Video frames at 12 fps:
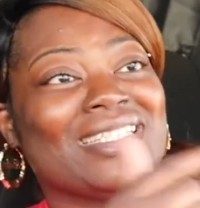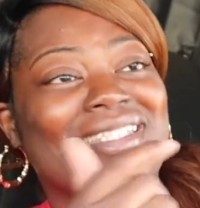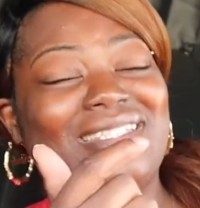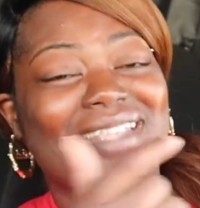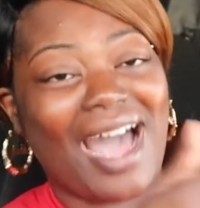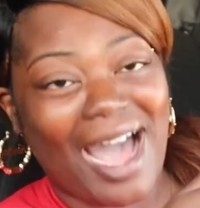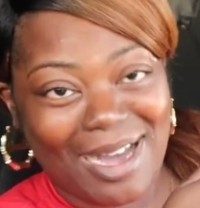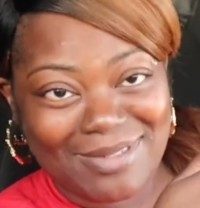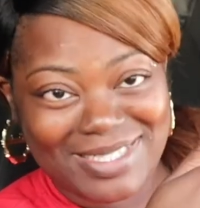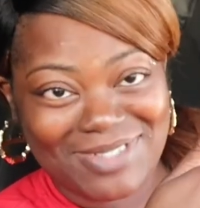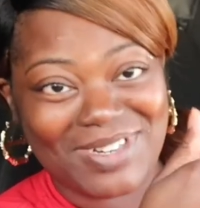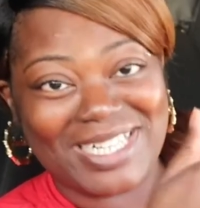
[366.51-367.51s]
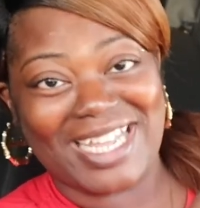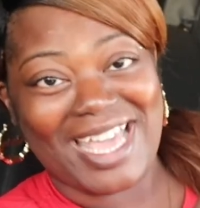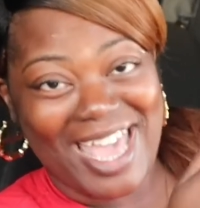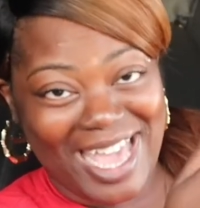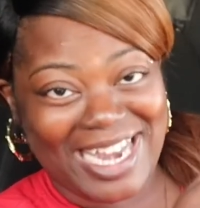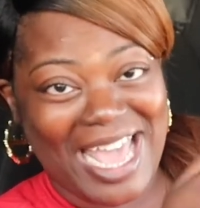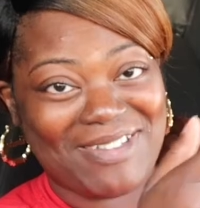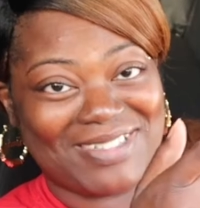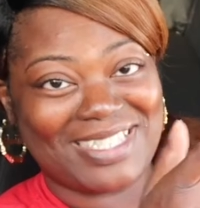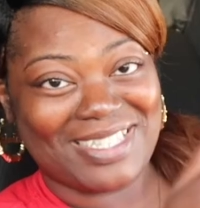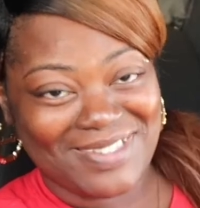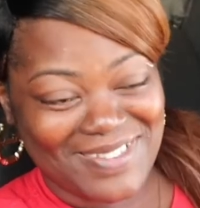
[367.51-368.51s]
stop what the heck they
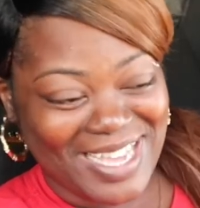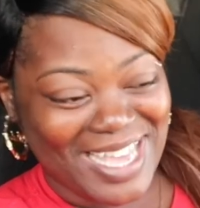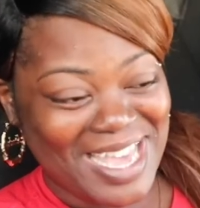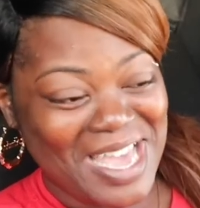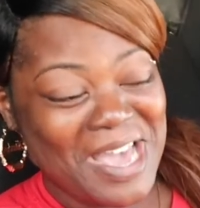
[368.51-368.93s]
was doing